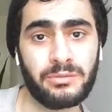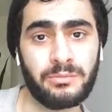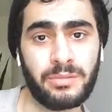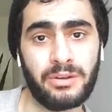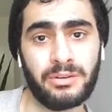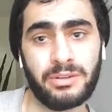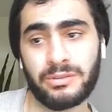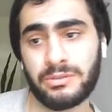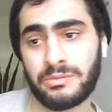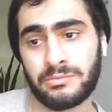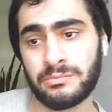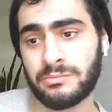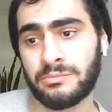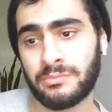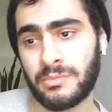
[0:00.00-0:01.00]
Apparently,
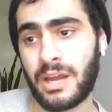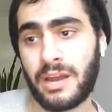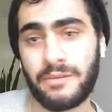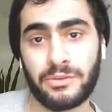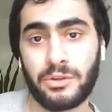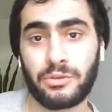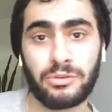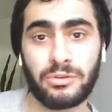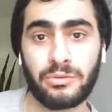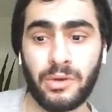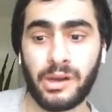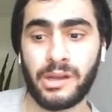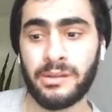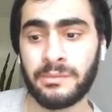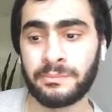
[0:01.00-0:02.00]
I have no clue why.